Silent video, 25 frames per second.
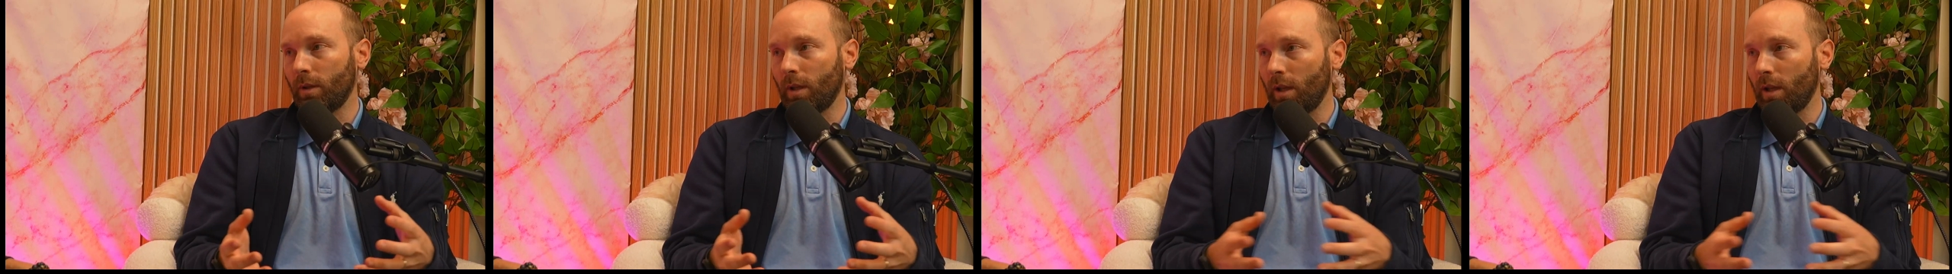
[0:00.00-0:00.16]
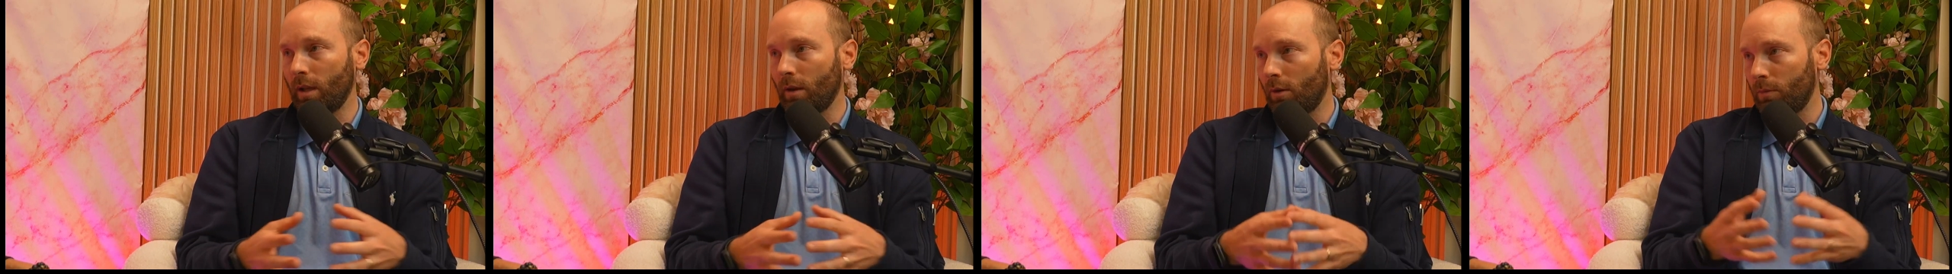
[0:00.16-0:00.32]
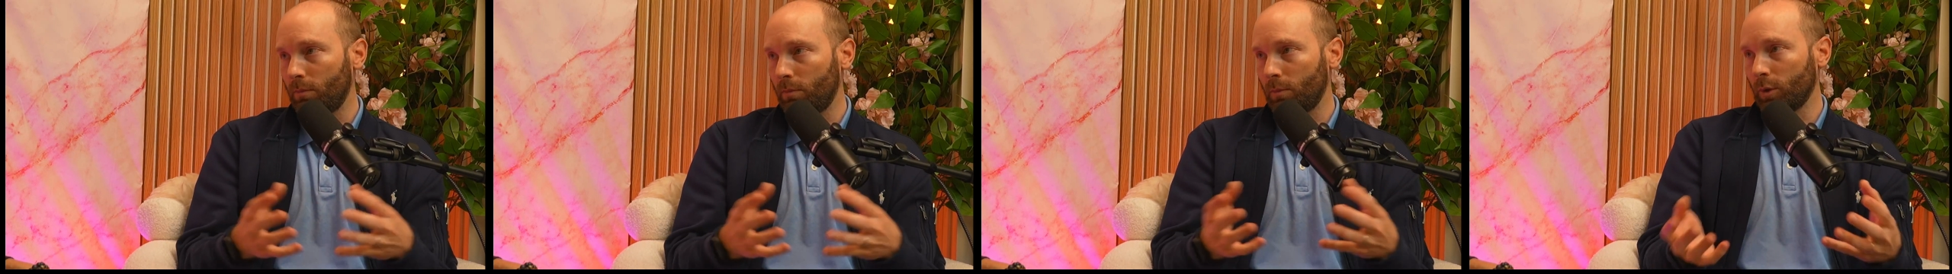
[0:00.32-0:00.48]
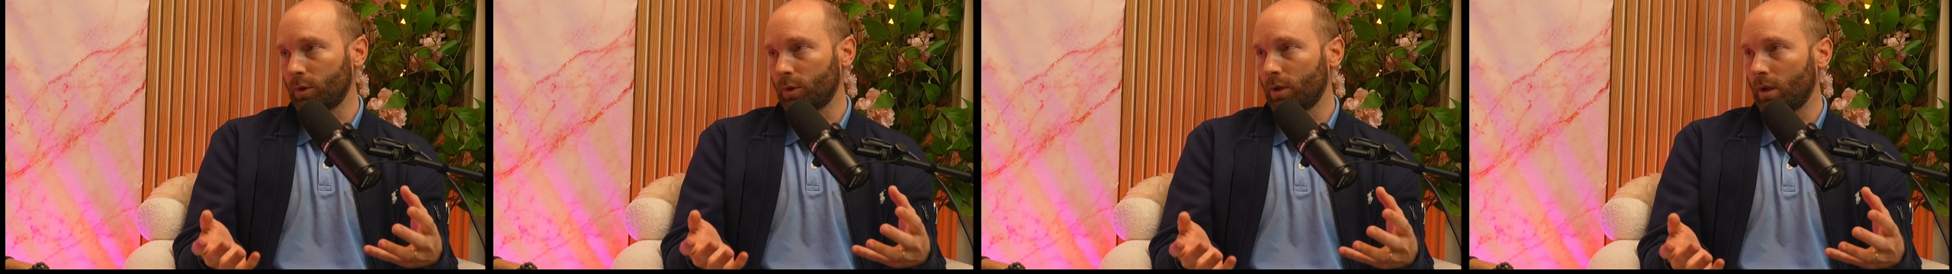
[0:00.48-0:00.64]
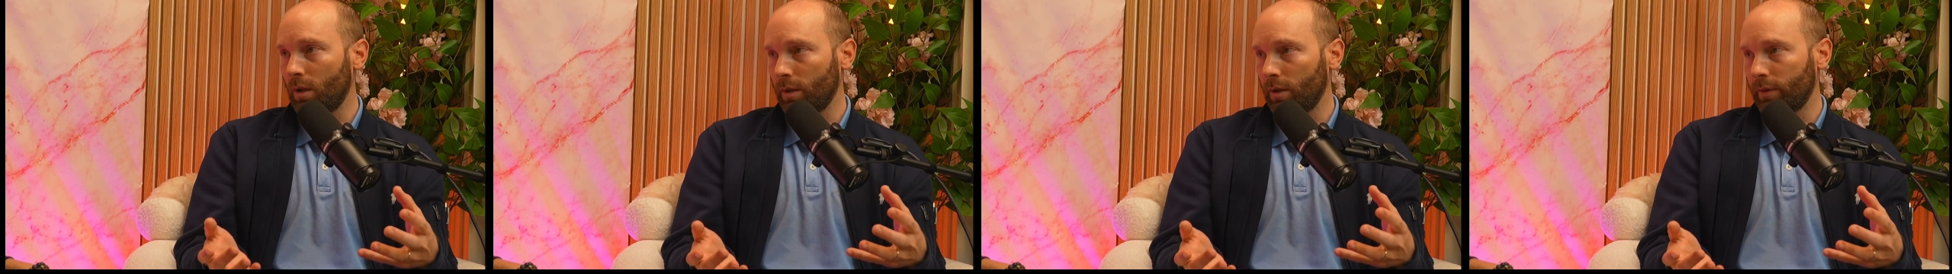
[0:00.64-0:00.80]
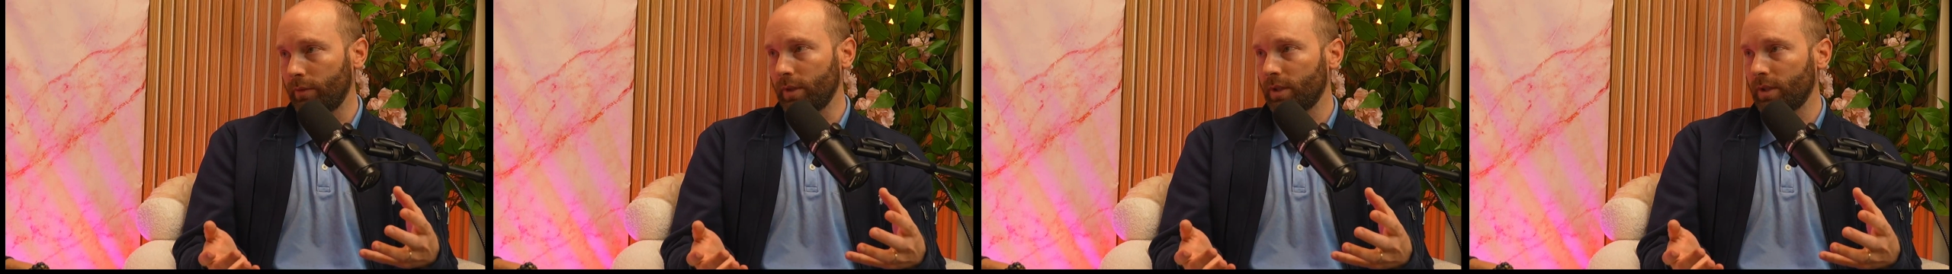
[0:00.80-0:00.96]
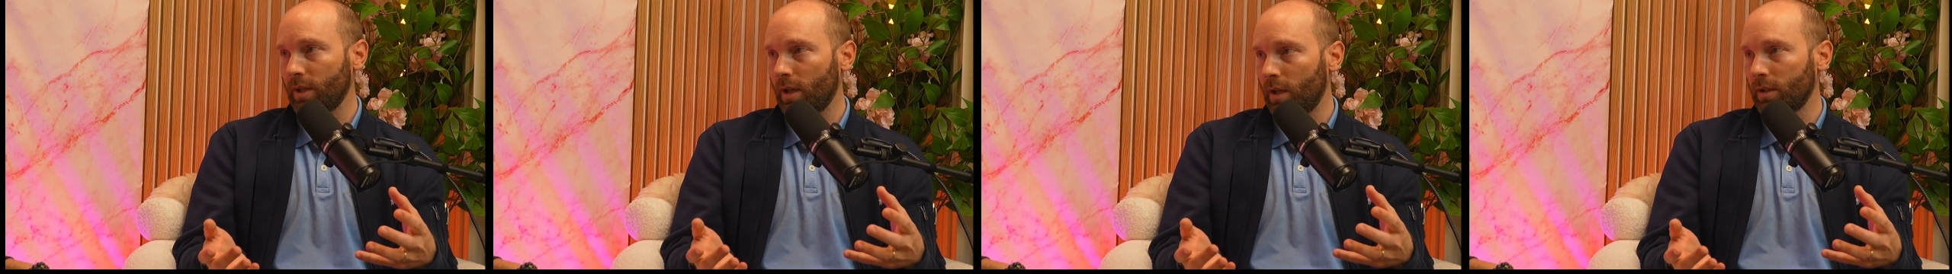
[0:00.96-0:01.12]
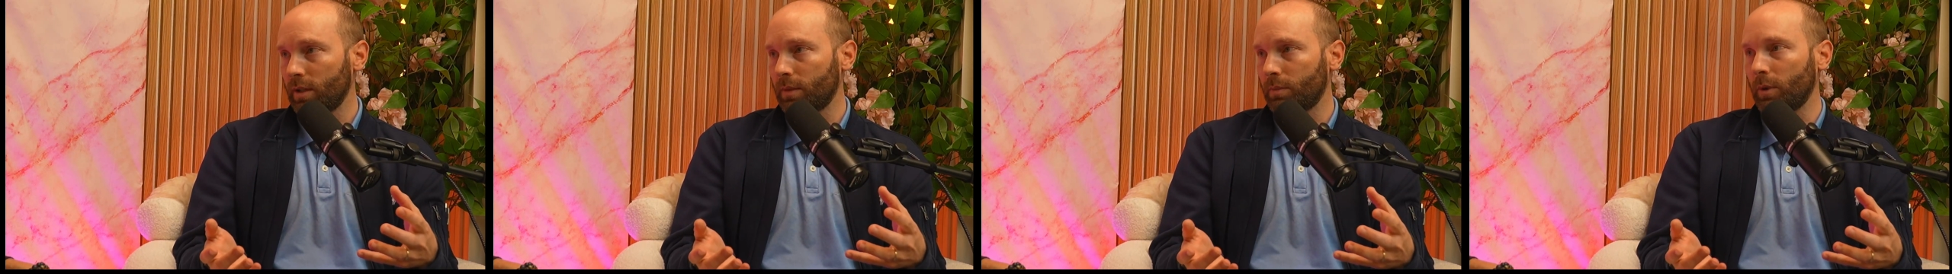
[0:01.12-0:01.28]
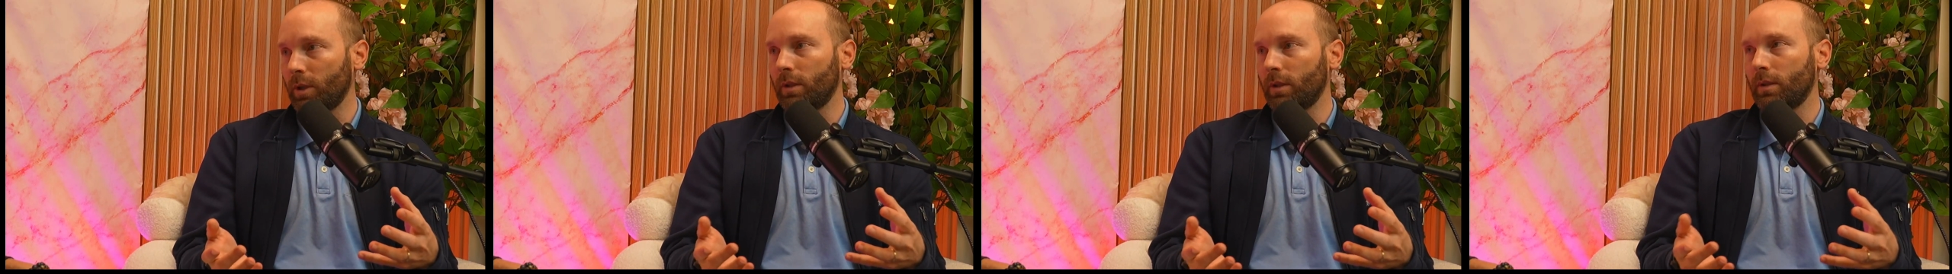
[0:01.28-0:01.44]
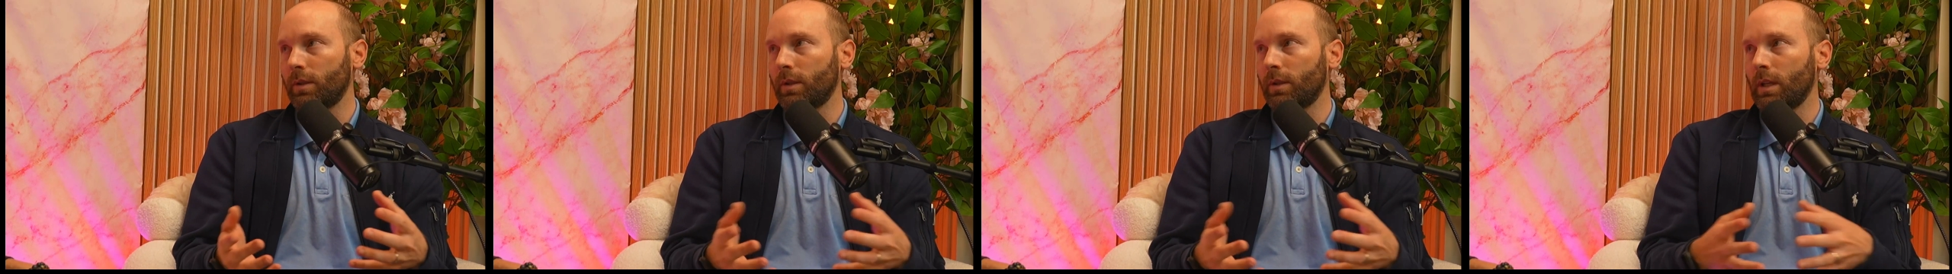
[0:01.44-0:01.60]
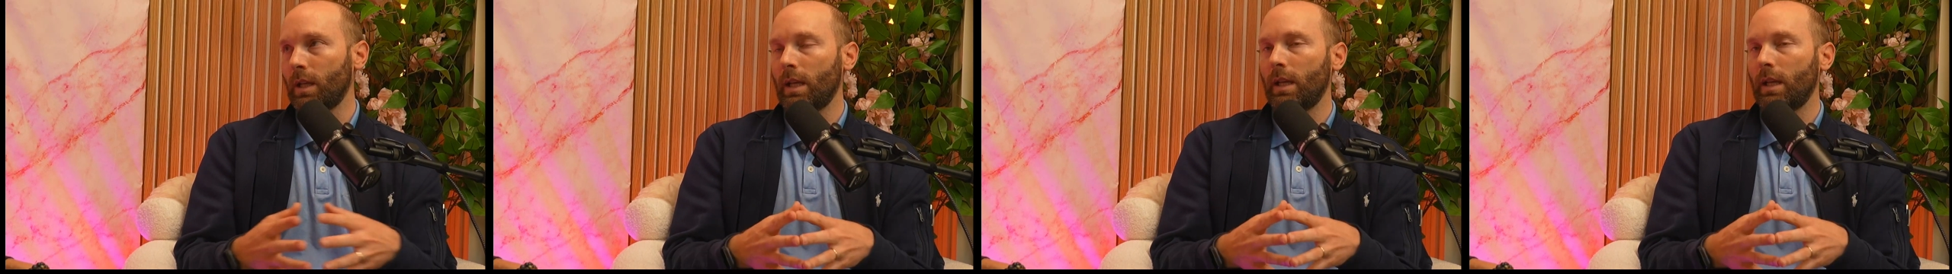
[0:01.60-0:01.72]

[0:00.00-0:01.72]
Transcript: almost all of these hospitals.